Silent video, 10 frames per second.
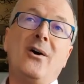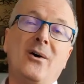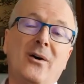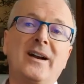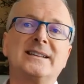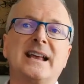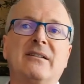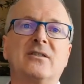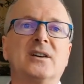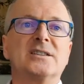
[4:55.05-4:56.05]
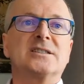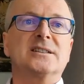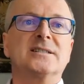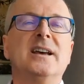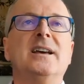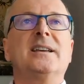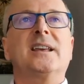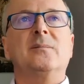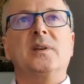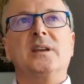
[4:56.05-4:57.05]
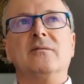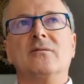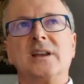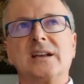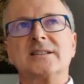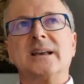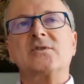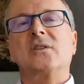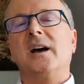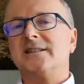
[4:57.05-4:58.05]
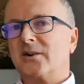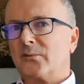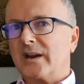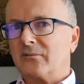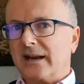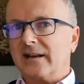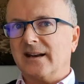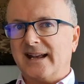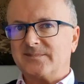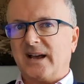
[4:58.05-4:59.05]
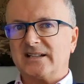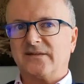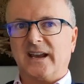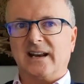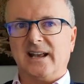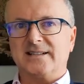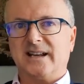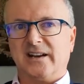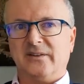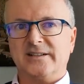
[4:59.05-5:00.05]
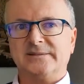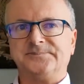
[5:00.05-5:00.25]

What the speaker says: or exam questions can be reconceptualized or rewritten as pass-fail assignment.